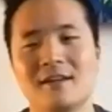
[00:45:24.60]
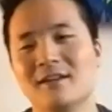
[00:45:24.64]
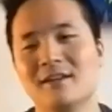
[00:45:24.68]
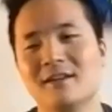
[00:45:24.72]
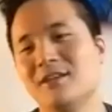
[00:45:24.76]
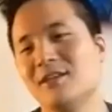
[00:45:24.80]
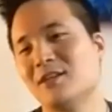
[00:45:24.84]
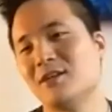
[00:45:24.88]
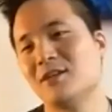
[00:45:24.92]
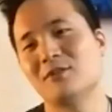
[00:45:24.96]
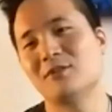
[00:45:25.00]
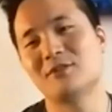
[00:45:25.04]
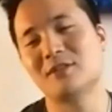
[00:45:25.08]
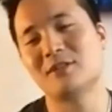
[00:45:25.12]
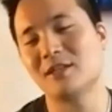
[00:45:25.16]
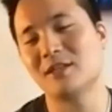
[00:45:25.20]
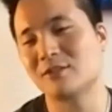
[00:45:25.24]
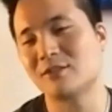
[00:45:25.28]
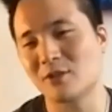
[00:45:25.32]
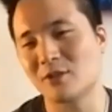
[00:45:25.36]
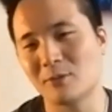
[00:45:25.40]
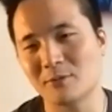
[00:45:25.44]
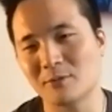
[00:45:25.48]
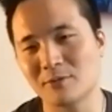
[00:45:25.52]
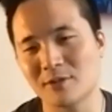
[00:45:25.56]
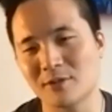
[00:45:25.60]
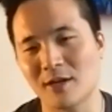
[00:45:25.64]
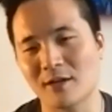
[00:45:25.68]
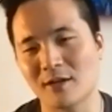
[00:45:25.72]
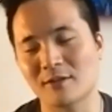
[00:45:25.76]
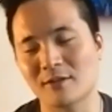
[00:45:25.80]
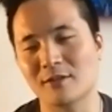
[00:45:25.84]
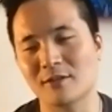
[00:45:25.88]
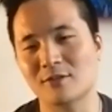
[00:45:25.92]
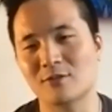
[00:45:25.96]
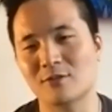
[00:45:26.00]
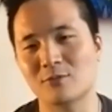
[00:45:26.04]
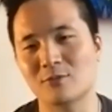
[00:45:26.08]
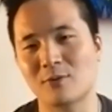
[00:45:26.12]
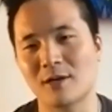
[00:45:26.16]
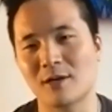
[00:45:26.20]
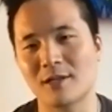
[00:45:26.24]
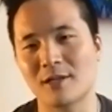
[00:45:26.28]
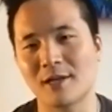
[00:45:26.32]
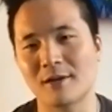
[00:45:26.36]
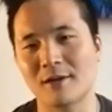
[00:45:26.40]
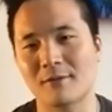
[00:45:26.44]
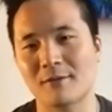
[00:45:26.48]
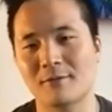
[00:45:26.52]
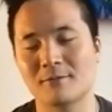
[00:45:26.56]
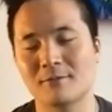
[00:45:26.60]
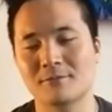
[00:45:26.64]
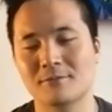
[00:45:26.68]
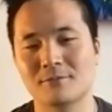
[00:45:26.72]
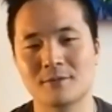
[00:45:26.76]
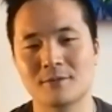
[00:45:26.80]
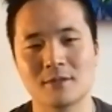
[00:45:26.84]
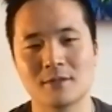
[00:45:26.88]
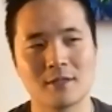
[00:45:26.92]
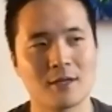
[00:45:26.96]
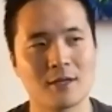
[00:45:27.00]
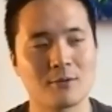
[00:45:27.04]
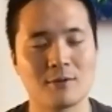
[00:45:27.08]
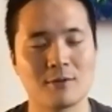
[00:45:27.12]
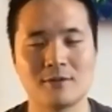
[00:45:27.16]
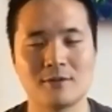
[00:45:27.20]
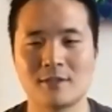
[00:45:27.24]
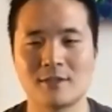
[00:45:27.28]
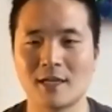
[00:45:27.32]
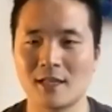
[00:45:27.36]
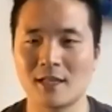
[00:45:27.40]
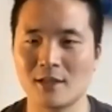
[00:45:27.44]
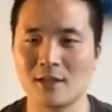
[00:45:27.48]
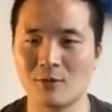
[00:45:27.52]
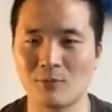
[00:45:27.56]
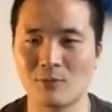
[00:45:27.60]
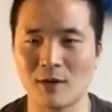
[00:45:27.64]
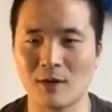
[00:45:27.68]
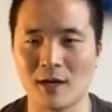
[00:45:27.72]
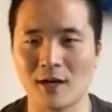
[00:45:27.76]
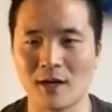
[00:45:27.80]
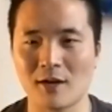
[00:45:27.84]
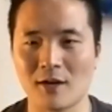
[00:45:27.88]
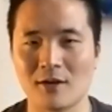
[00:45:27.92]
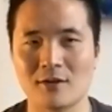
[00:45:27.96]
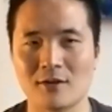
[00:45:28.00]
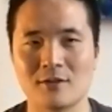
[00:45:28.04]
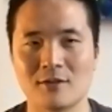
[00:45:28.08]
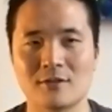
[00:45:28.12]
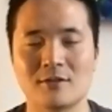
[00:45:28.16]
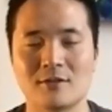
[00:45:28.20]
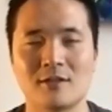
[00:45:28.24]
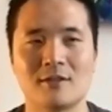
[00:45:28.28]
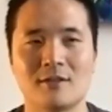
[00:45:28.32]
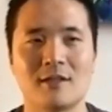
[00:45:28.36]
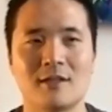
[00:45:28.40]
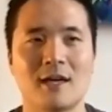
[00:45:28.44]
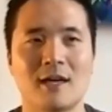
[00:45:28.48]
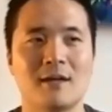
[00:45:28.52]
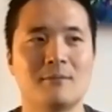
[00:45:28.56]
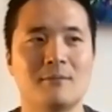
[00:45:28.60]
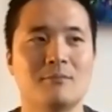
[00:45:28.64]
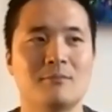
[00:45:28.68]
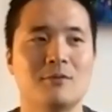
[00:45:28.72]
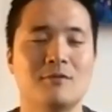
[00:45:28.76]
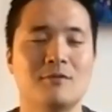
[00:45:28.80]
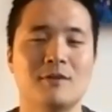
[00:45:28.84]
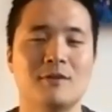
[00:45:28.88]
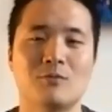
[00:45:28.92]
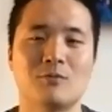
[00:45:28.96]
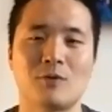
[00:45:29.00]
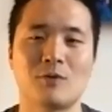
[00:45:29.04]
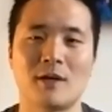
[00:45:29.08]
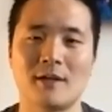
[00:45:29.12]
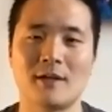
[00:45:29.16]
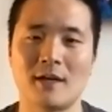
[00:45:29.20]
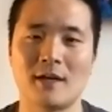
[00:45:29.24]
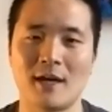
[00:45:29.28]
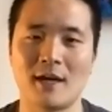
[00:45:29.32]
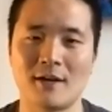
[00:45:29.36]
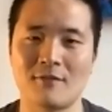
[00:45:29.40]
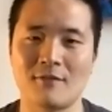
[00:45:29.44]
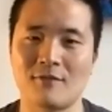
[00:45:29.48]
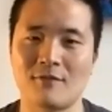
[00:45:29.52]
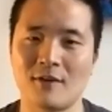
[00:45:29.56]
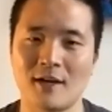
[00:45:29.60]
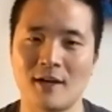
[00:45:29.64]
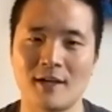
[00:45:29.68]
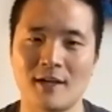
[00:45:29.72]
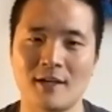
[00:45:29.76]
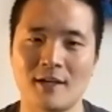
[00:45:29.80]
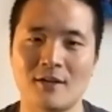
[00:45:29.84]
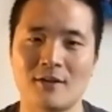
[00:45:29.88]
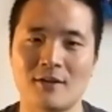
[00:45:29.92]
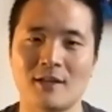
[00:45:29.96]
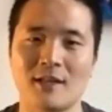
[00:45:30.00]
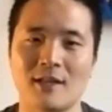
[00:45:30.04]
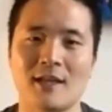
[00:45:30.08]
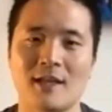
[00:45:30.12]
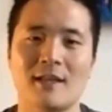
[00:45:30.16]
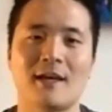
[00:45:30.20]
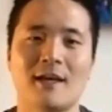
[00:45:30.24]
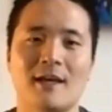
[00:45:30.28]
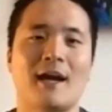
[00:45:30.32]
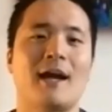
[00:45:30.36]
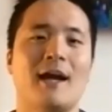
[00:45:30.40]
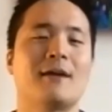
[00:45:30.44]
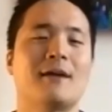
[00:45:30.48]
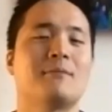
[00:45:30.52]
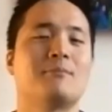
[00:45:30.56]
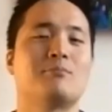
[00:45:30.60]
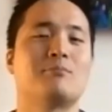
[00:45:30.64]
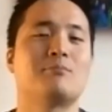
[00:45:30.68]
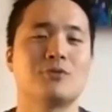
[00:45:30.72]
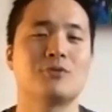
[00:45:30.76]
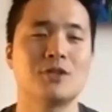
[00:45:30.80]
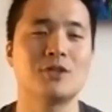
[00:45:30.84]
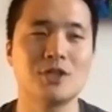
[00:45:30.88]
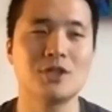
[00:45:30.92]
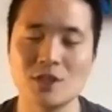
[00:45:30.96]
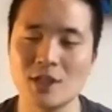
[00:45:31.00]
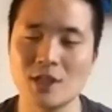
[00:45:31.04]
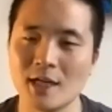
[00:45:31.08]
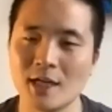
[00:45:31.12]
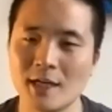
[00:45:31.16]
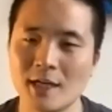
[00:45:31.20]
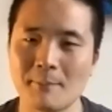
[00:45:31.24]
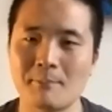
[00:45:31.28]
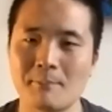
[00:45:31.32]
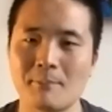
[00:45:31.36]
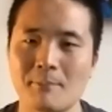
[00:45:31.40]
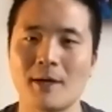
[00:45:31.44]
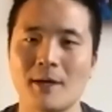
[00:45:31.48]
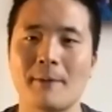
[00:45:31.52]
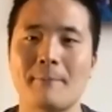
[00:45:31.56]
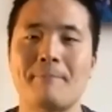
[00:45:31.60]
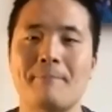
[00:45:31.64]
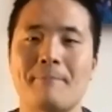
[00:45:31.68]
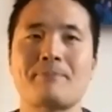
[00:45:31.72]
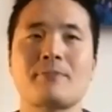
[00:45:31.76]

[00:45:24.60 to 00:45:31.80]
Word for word: you know, it's almost like, this is why, like when Daily Wire did that movie Run, Hide, Fight and all, like I appreciate it, but